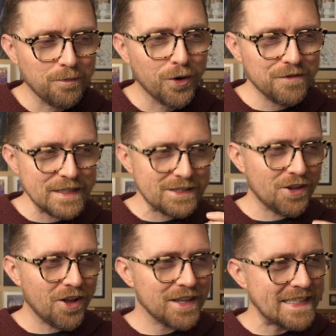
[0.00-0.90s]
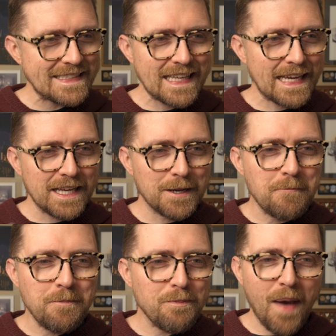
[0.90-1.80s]
Murphy's Law is like a
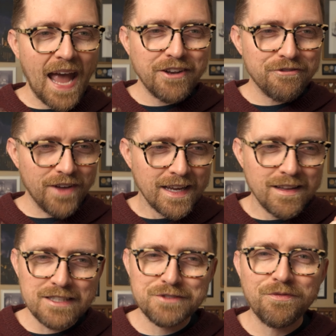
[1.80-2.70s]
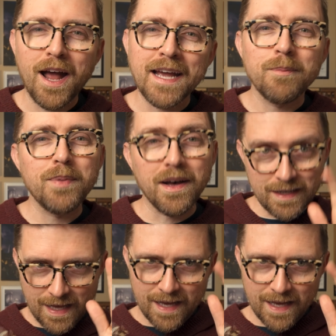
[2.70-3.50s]
magnifying glass frying a bug.